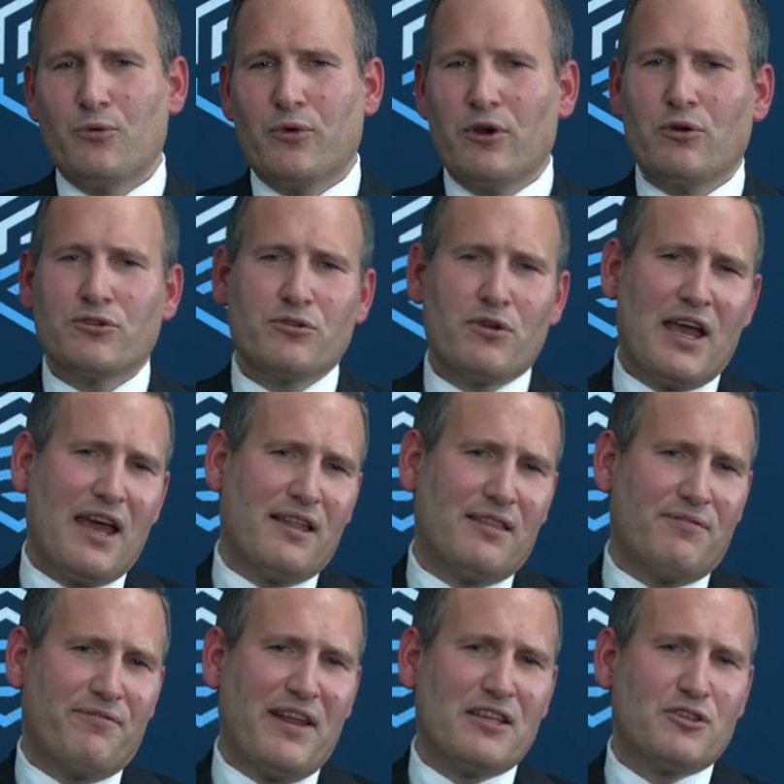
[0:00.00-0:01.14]
We also had
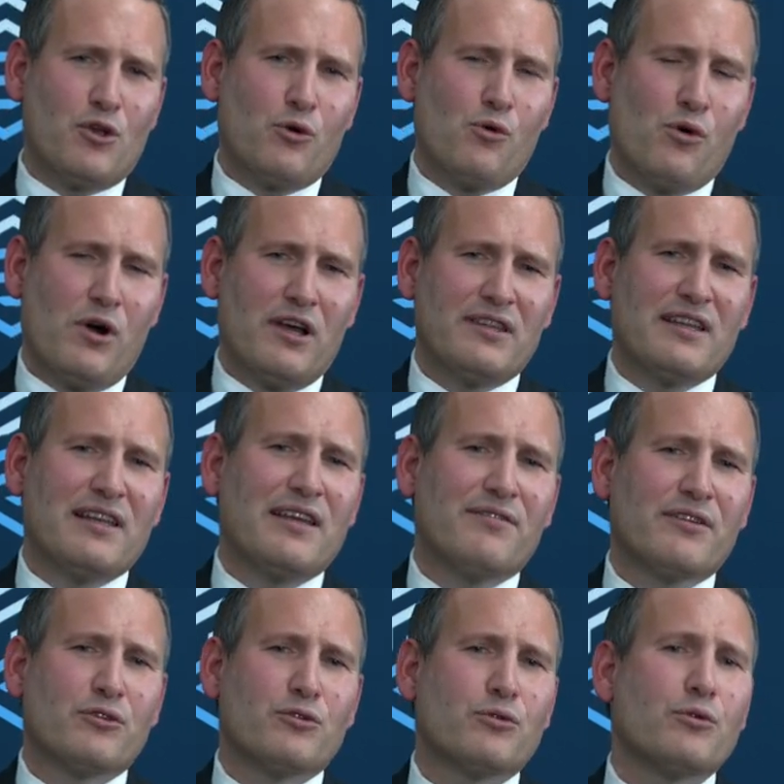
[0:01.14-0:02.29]
Flex Aurora
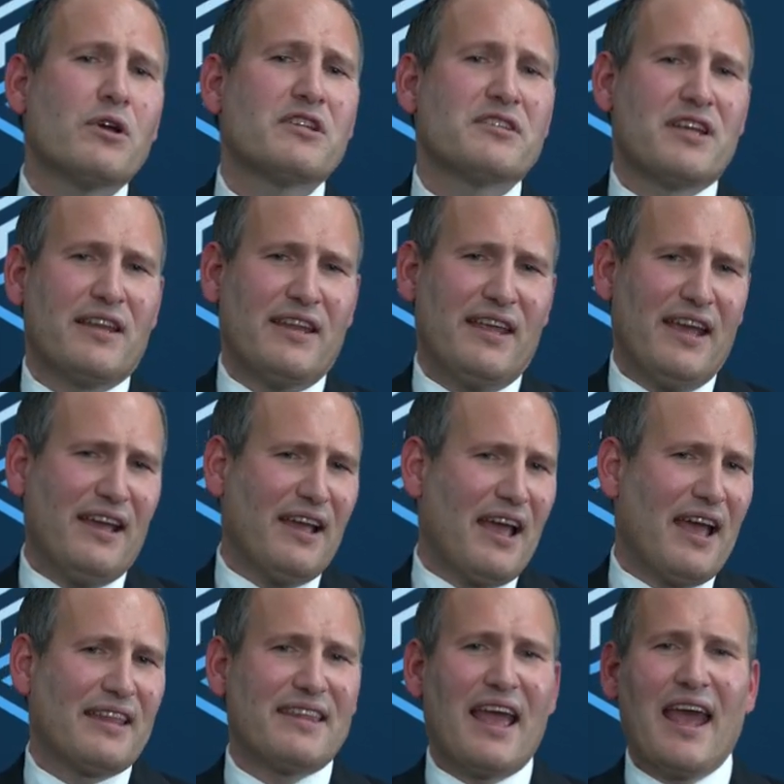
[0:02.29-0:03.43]
delivered to Cheniere
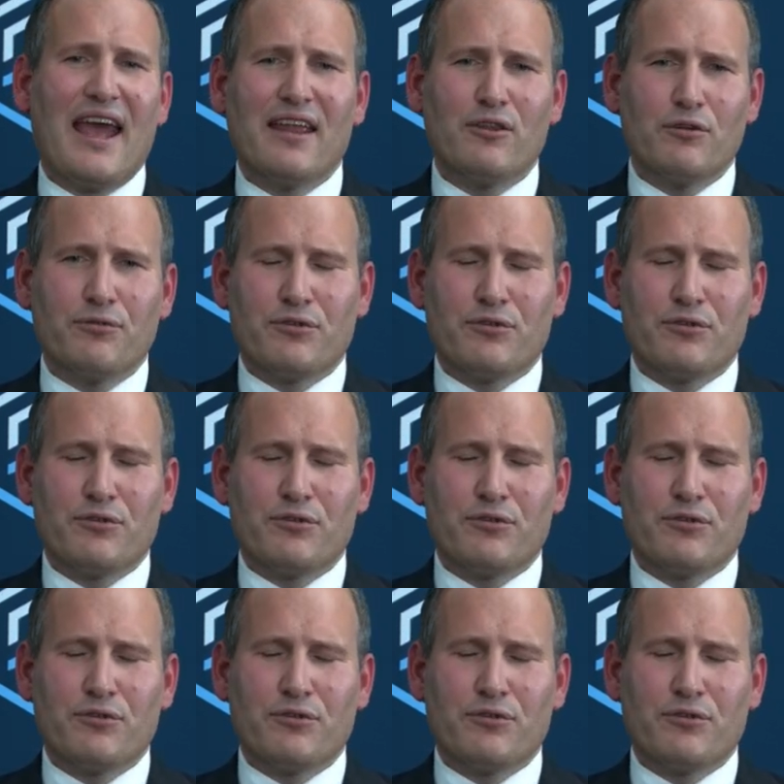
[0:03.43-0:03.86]
at the end